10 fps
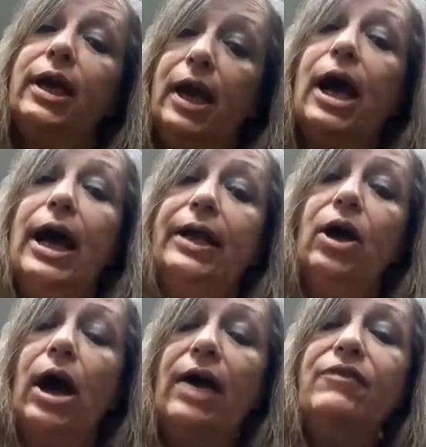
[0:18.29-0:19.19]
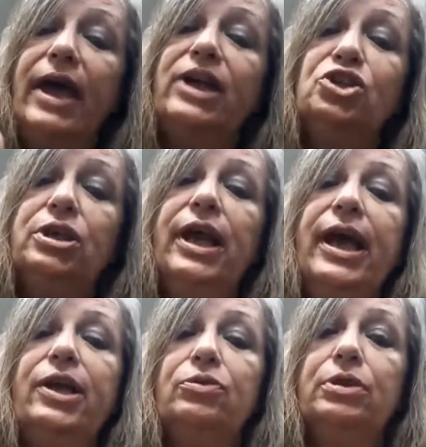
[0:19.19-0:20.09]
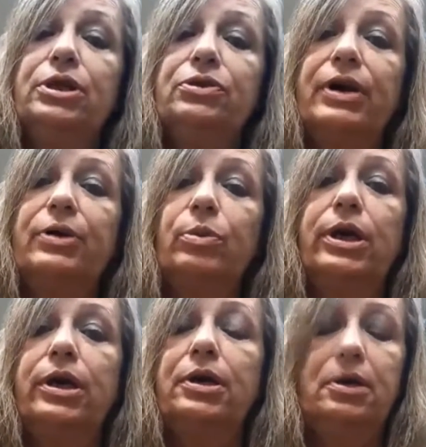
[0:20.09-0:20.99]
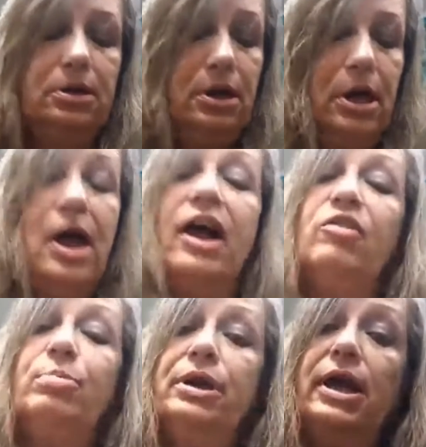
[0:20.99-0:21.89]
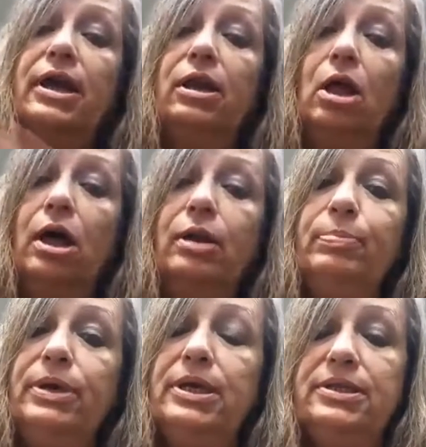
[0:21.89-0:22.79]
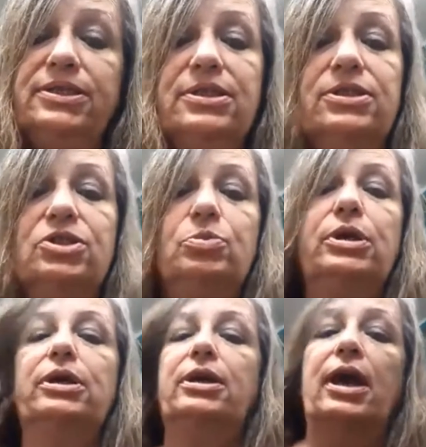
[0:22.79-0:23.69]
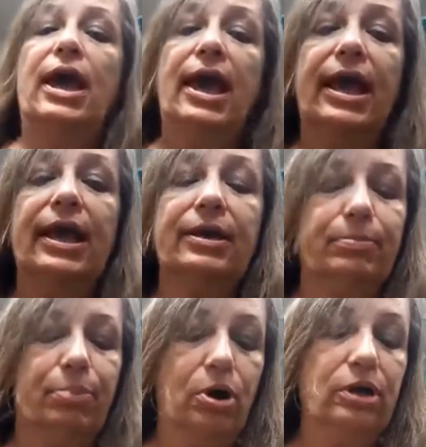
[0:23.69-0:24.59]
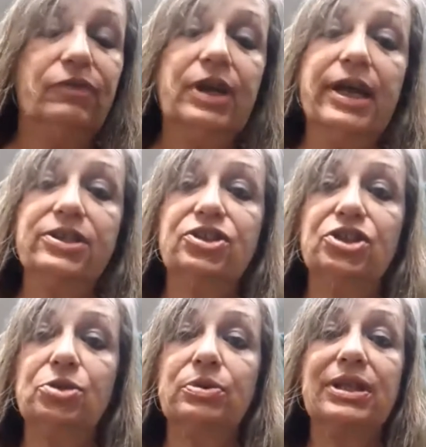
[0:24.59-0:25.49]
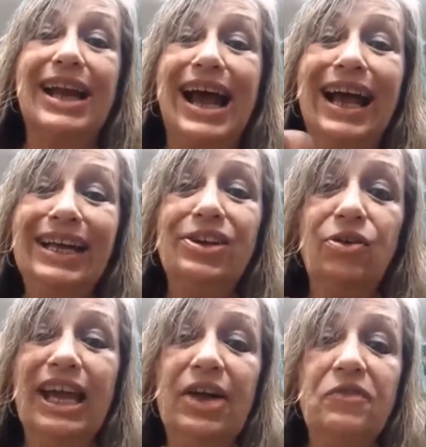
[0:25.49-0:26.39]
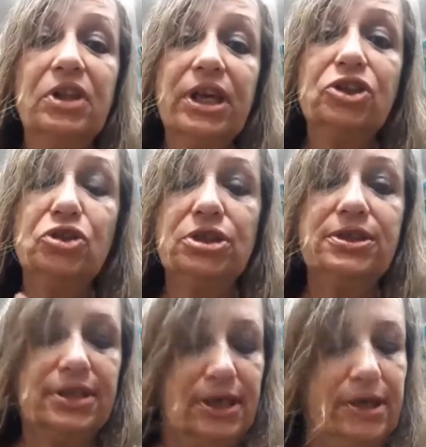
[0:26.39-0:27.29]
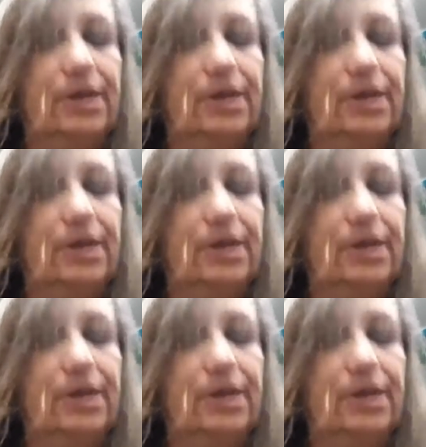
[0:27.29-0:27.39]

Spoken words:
Yeah, I know. I've actually had a really great week, and I've been at a lot of peace this week. And part of it has to do with that I don't have electricity.